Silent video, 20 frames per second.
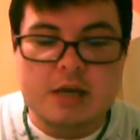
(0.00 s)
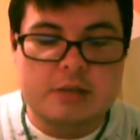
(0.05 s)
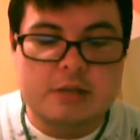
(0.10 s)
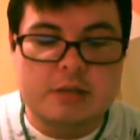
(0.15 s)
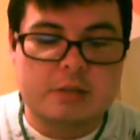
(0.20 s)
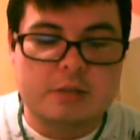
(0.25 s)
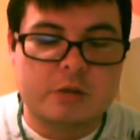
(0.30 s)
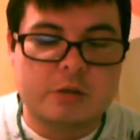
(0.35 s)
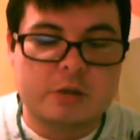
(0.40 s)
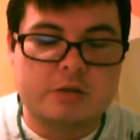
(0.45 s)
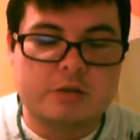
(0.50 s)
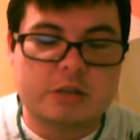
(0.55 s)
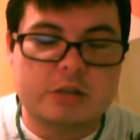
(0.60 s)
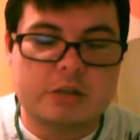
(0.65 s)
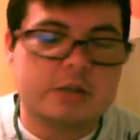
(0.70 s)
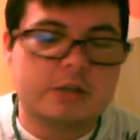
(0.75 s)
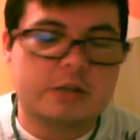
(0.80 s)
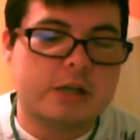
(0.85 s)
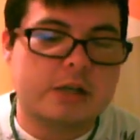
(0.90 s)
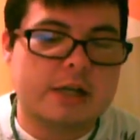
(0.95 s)
Someone whose
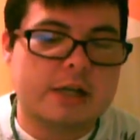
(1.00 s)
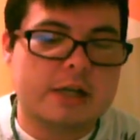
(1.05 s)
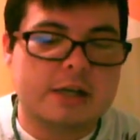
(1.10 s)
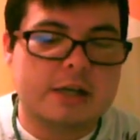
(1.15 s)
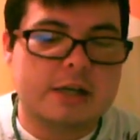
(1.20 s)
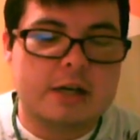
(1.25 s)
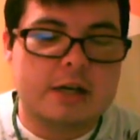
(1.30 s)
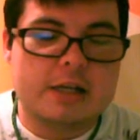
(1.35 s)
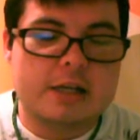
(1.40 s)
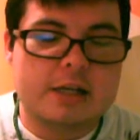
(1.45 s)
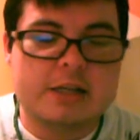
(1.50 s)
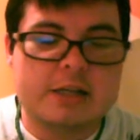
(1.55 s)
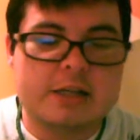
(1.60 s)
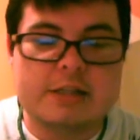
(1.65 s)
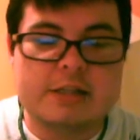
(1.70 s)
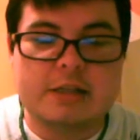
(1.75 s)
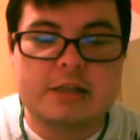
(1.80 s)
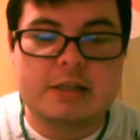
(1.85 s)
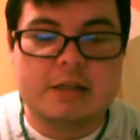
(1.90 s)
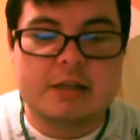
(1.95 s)
gender identity
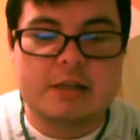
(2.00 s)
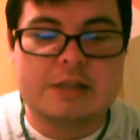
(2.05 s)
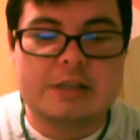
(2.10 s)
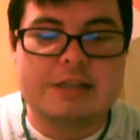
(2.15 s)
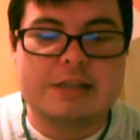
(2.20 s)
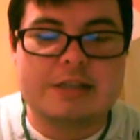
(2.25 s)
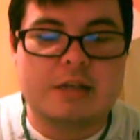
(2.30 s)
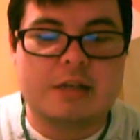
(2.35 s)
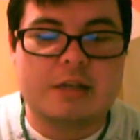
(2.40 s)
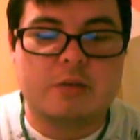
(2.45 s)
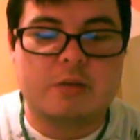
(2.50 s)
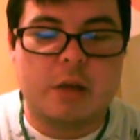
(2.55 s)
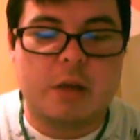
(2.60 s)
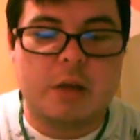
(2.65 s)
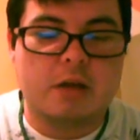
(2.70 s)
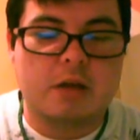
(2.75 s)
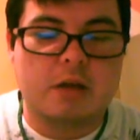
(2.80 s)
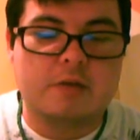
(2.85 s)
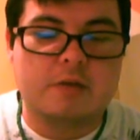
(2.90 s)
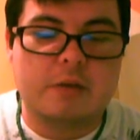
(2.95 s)
is neither
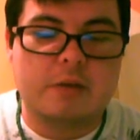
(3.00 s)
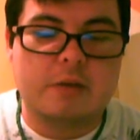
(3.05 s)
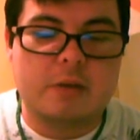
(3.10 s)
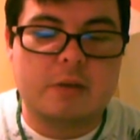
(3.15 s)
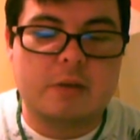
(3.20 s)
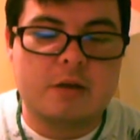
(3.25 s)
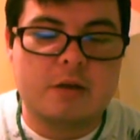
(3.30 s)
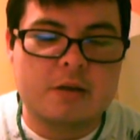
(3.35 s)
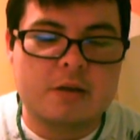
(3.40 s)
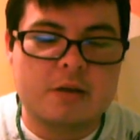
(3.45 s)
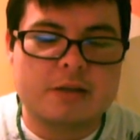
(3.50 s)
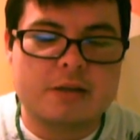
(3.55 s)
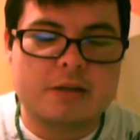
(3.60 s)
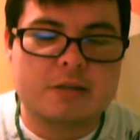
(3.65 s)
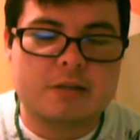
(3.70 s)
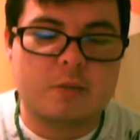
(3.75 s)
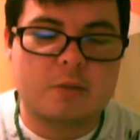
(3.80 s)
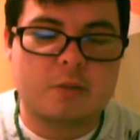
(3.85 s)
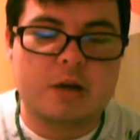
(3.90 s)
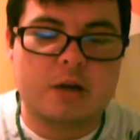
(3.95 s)
male or female, is
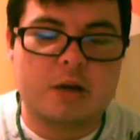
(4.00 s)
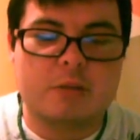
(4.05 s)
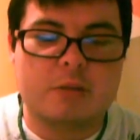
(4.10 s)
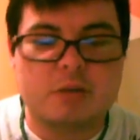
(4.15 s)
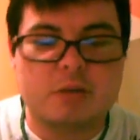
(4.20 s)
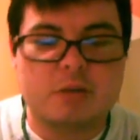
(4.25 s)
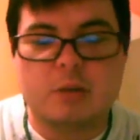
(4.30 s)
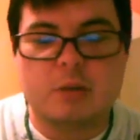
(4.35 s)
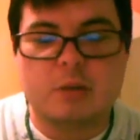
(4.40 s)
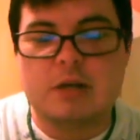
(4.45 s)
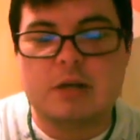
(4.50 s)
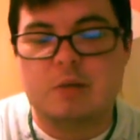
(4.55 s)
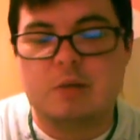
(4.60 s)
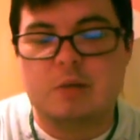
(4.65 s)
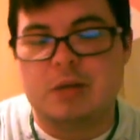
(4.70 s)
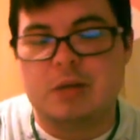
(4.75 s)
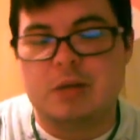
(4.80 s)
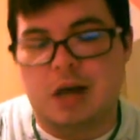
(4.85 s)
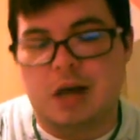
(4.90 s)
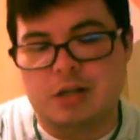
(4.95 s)
somewhere in between or
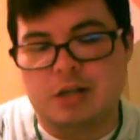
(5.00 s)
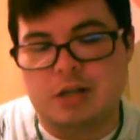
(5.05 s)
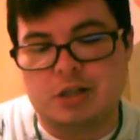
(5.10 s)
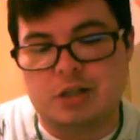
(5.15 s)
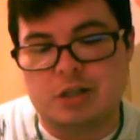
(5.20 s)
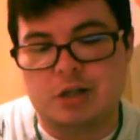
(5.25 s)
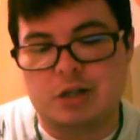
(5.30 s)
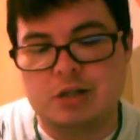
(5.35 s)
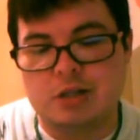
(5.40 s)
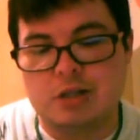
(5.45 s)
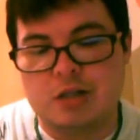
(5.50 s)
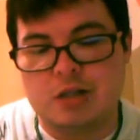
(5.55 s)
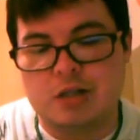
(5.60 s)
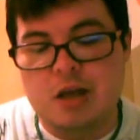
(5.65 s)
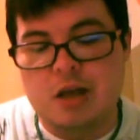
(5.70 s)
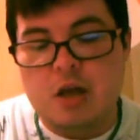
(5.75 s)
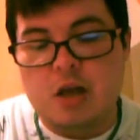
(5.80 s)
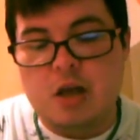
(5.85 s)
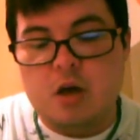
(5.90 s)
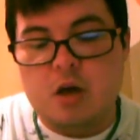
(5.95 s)
beyond genders,
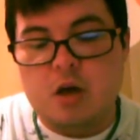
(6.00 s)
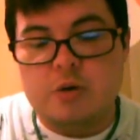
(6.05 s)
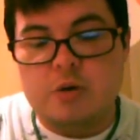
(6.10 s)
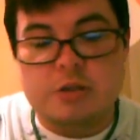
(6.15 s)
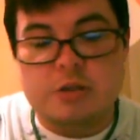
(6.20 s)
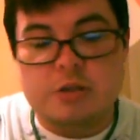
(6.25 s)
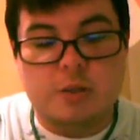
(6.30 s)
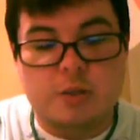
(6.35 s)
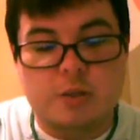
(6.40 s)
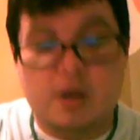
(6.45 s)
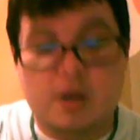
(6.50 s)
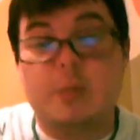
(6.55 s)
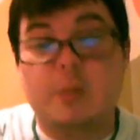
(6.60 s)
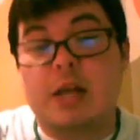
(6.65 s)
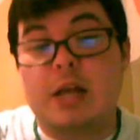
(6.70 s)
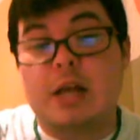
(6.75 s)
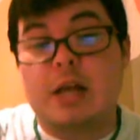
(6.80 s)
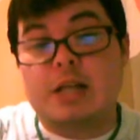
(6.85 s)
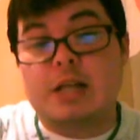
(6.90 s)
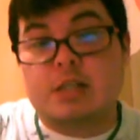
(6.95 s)
or is some
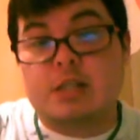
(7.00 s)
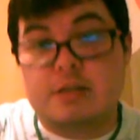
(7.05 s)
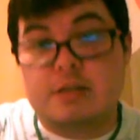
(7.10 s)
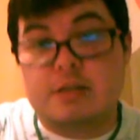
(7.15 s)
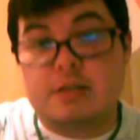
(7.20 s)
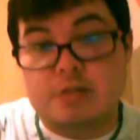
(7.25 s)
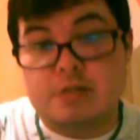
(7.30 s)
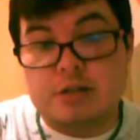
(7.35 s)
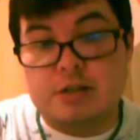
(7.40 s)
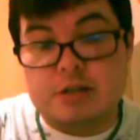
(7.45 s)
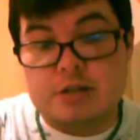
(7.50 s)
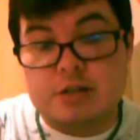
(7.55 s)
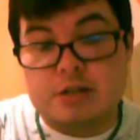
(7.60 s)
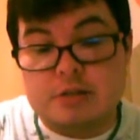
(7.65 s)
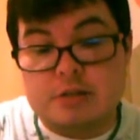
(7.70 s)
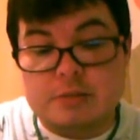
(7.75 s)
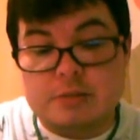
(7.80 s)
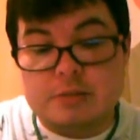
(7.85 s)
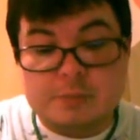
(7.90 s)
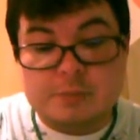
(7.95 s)
combination of
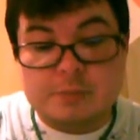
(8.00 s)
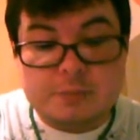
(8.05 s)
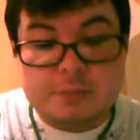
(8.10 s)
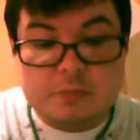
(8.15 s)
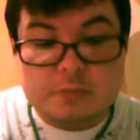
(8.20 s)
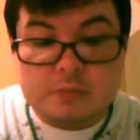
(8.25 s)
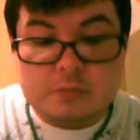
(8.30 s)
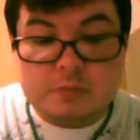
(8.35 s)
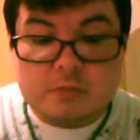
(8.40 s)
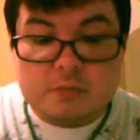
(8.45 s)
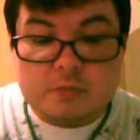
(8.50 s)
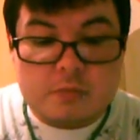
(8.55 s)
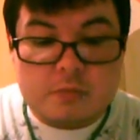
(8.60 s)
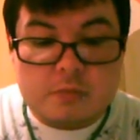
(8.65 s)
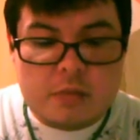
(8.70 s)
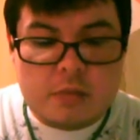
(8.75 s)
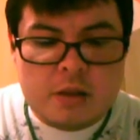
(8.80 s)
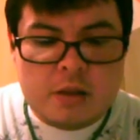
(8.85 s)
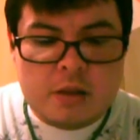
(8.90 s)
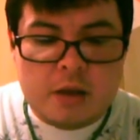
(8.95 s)
genders.
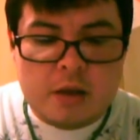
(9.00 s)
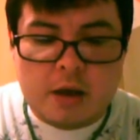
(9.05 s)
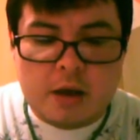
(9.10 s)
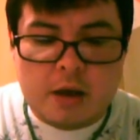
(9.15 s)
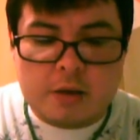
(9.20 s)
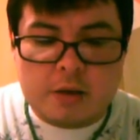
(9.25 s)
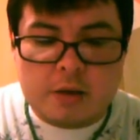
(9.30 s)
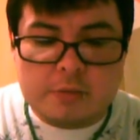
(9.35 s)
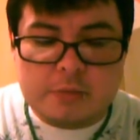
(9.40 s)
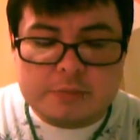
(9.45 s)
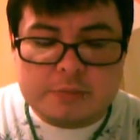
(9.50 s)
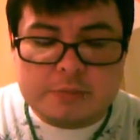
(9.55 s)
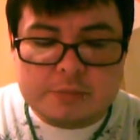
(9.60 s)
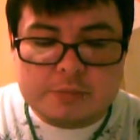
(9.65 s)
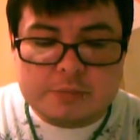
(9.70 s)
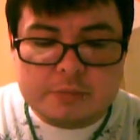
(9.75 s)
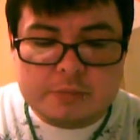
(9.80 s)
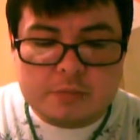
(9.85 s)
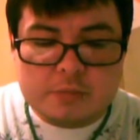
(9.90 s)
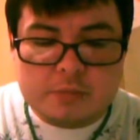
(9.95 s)

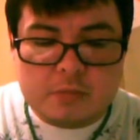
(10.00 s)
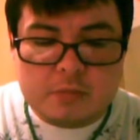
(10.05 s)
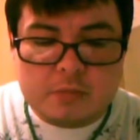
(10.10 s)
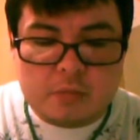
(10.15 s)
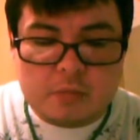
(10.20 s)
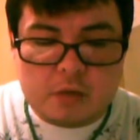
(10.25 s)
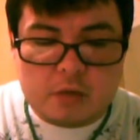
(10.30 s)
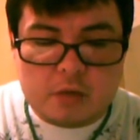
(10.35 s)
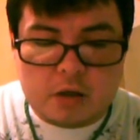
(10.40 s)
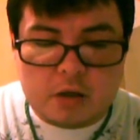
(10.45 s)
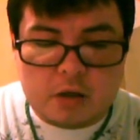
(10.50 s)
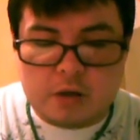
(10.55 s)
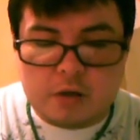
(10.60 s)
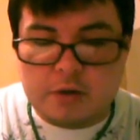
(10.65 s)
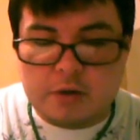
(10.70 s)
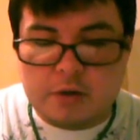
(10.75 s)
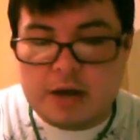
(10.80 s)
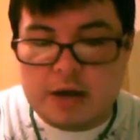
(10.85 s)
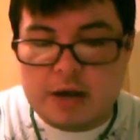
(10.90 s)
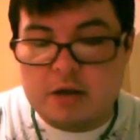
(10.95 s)
A
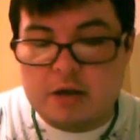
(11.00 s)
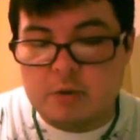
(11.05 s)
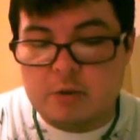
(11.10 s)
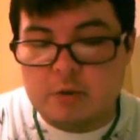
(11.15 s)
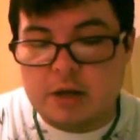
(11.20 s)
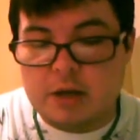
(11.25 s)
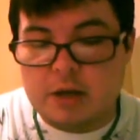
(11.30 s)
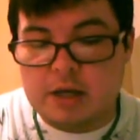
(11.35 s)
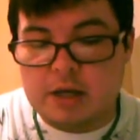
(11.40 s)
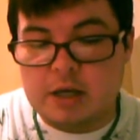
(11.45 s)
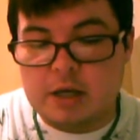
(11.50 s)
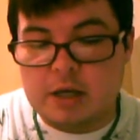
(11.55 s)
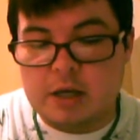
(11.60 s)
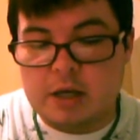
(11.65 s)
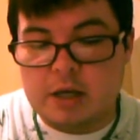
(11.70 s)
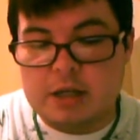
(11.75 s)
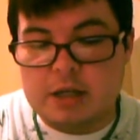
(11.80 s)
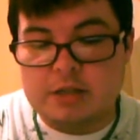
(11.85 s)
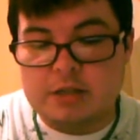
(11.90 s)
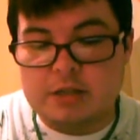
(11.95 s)
great one
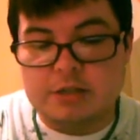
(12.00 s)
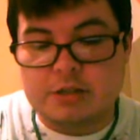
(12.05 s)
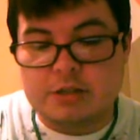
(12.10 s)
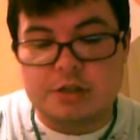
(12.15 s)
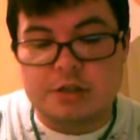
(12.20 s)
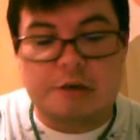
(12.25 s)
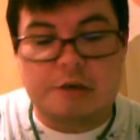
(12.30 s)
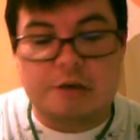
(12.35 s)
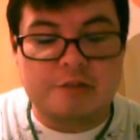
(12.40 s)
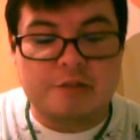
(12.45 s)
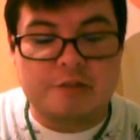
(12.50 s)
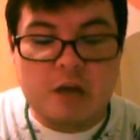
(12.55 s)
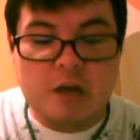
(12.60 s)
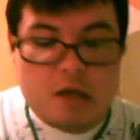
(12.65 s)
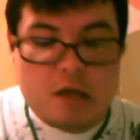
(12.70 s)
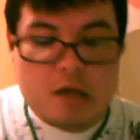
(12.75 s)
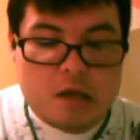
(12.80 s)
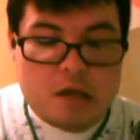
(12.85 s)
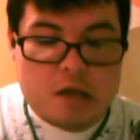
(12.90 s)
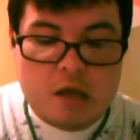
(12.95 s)
is the gender fuck.